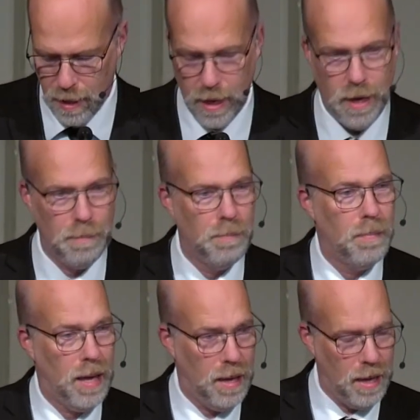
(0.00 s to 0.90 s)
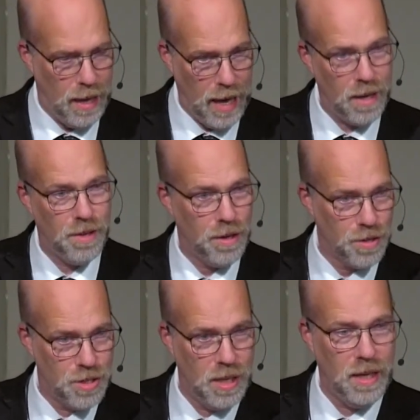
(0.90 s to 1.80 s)
and their
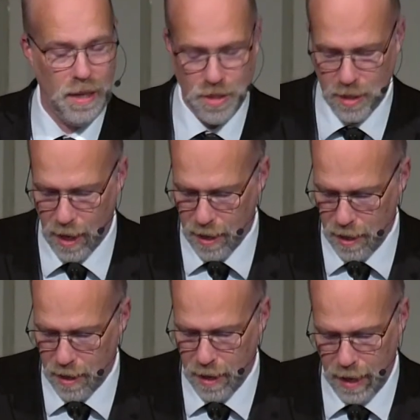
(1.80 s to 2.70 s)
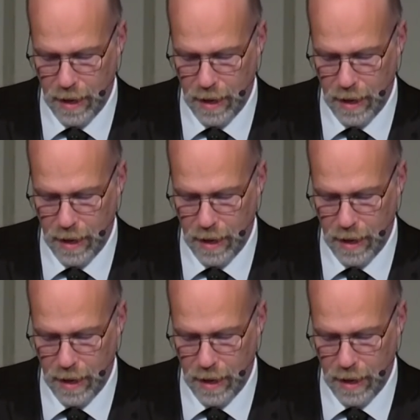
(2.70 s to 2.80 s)
city, Zion,